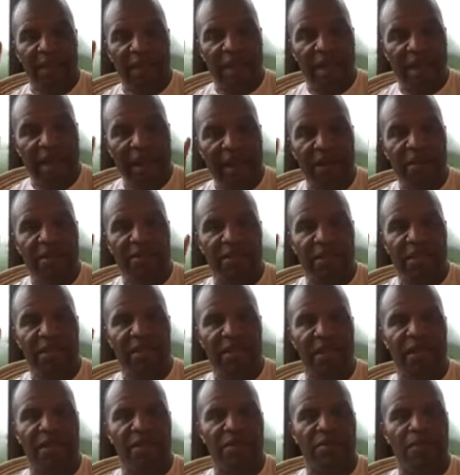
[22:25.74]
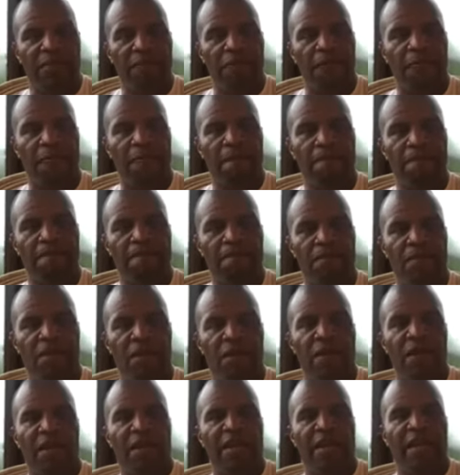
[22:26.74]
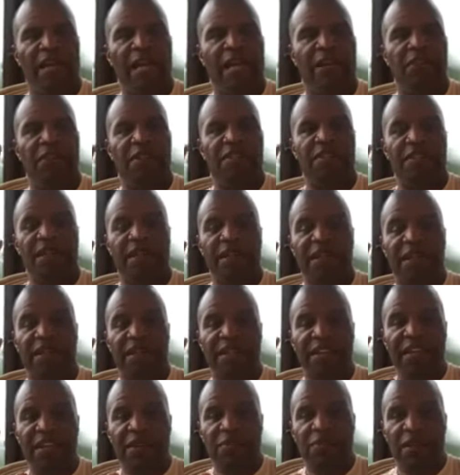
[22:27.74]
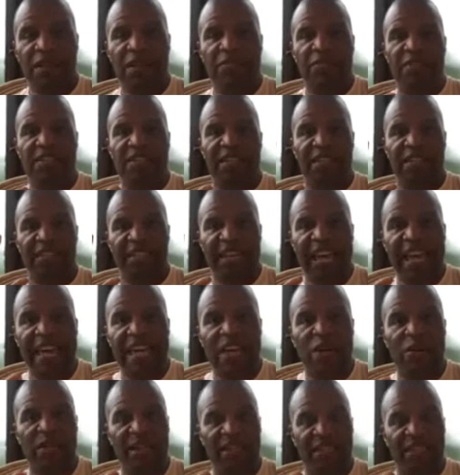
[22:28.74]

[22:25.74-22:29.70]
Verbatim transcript: Here's the deal: if it's a give, if it's a taker and a